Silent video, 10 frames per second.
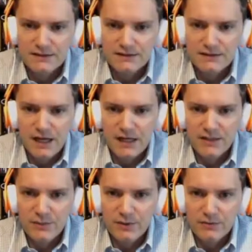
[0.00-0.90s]
not going
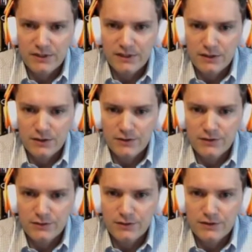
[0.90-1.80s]
to be able to hang on to
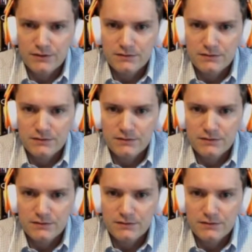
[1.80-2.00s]
it.